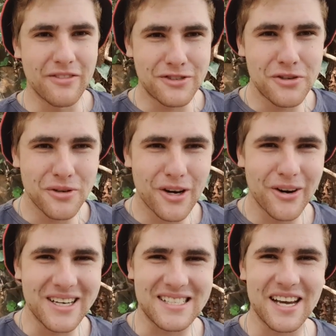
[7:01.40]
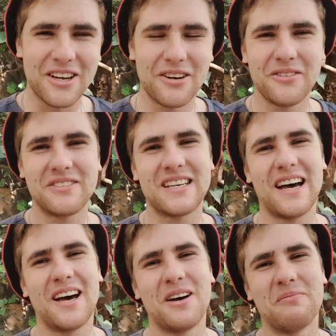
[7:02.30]
of two co-executives
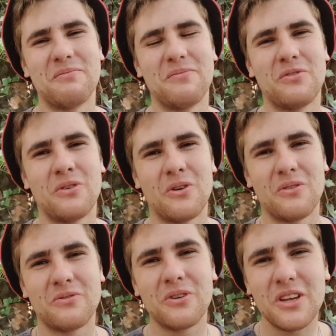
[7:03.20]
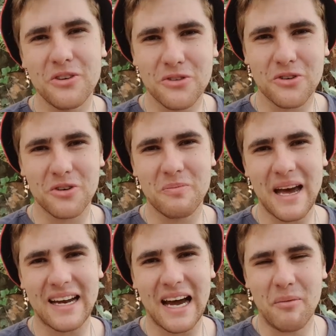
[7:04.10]
for the youth group
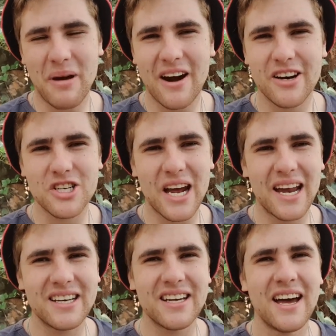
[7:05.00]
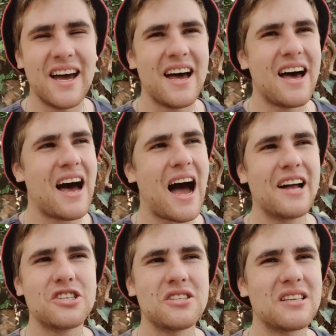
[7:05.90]
at our parish, and
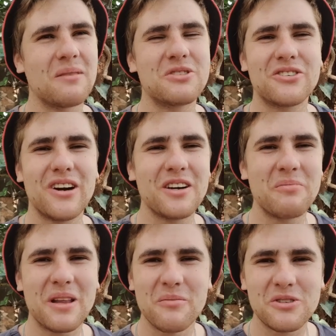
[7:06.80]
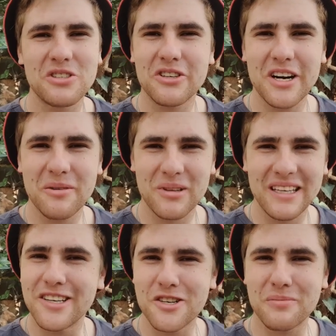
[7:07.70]
I'm surrounded by the most incredible
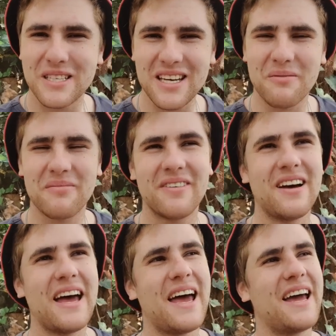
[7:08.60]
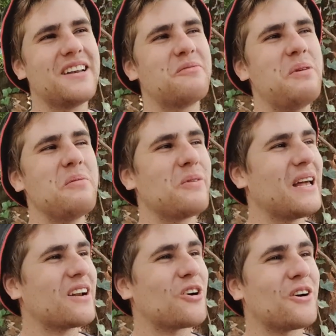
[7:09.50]
leadership team and people
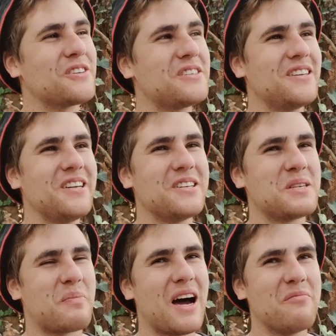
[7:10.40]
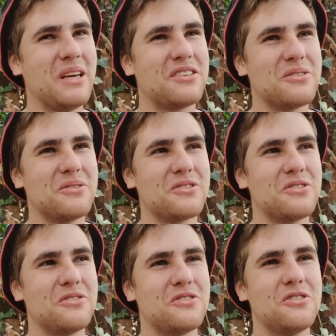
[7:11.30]
that constantly inspire me to
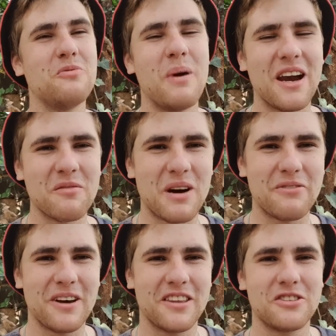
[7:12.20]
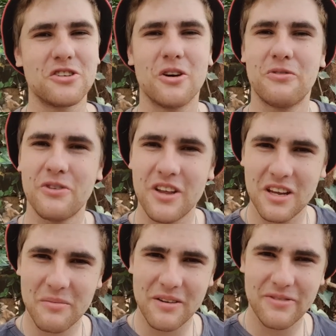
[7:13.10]
do better in my faith and to go further
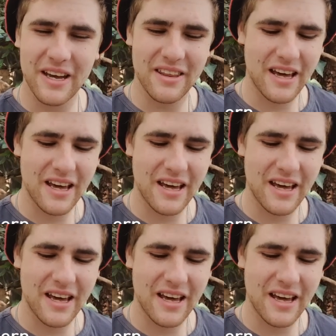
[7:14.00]
in my faith.